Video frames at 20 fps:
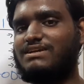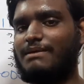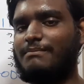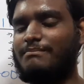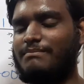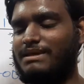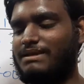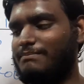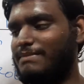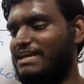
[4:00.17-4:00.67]

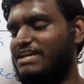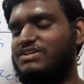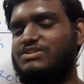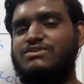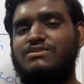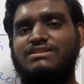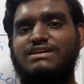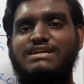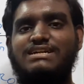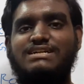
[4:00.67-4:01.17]
making
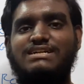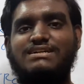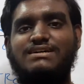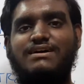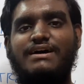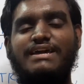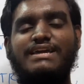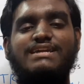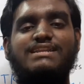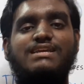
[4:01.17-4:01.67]
sure that
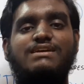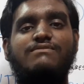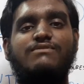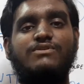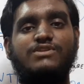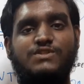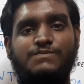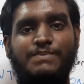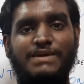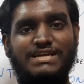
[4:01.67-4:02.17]
I can give
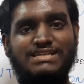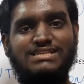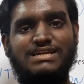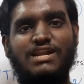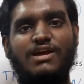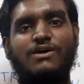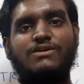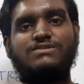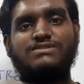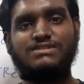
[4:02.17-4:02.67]
good speech, and
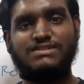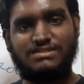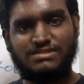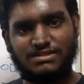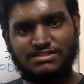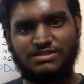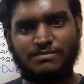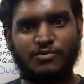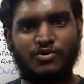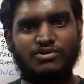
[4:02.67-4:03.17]
I also
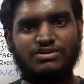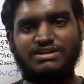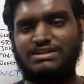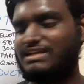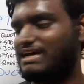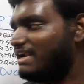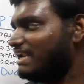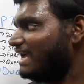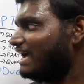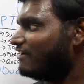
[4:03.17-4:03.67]
research about
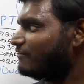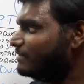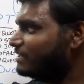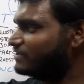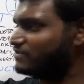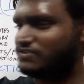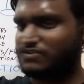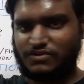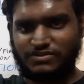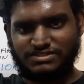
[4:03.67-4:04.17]
it and I have my
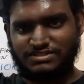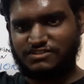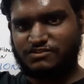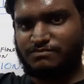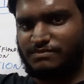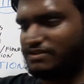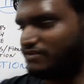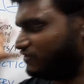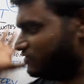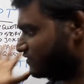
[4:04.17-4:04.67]
resource. This is
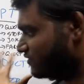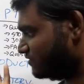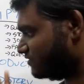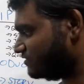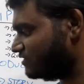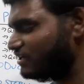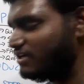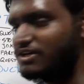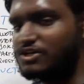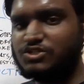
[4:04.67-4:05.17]
my
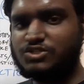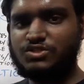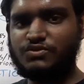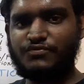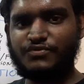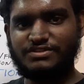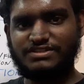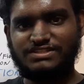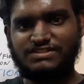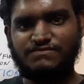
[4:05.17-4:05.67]
resource. So
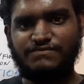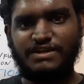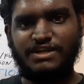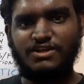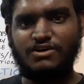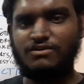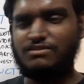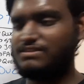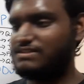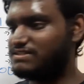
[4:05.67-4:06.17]
for this
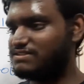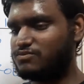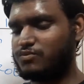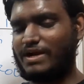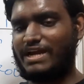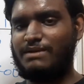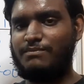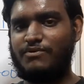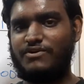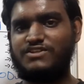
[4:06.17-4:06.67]
video, this
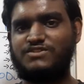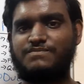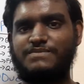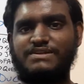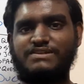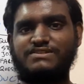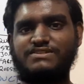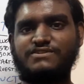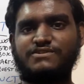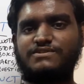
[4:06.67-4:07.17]
whiteboard is my
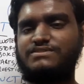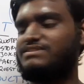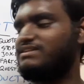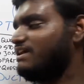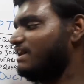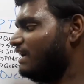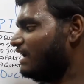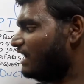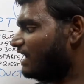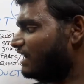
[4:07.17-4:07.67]
resource
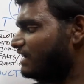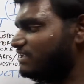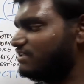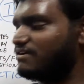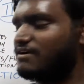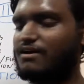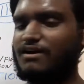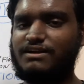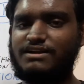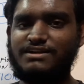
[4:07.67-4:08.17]
and the
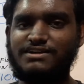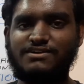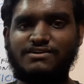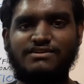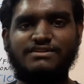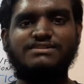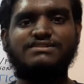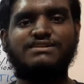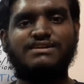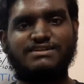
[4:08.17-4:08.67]
content
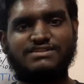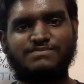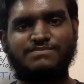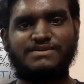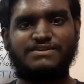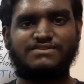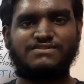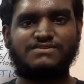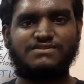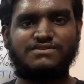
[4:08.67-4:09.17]
journal is my
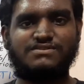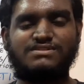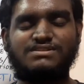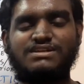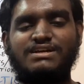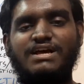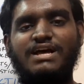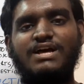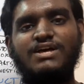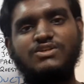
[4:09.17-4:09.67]
resource.
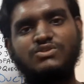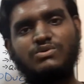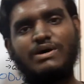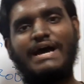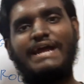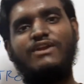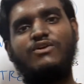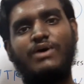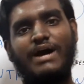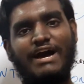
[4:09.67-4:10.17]
So
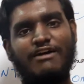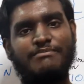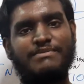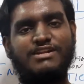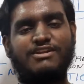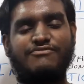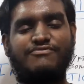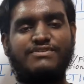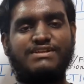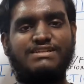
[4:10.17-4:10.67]
I do have my
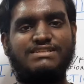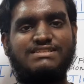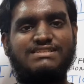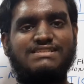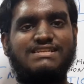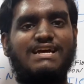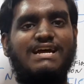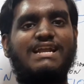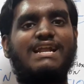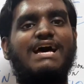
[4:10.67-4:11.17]

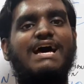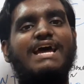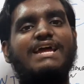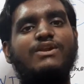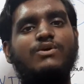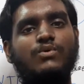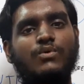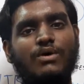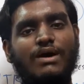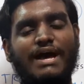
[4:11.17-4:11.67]
reference and I
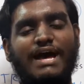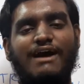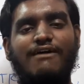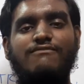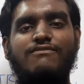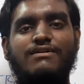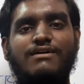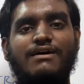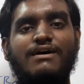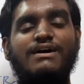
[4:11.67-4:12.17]
do
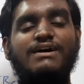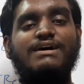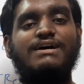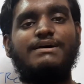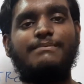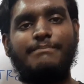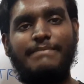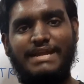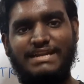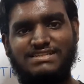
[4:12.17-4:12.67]
have
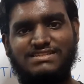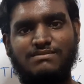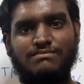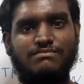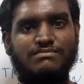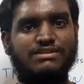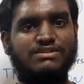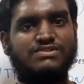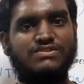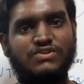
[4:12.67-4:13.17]
made some
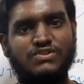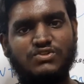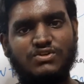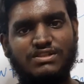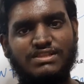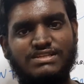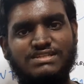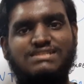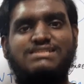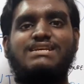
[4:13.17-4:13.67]
research on
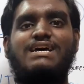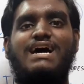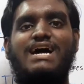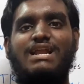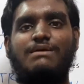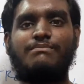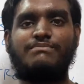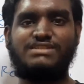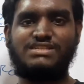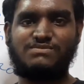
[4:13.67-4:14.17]
this,
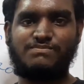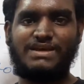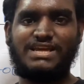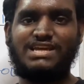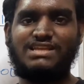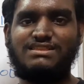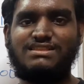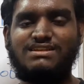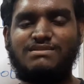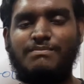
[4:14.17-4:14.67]
and I'm just
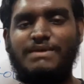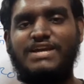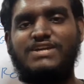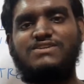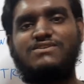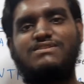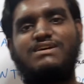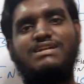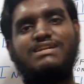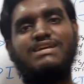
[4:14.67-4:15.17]
making it, make
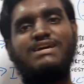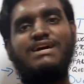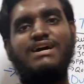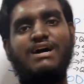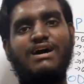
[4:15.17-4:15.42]
sure that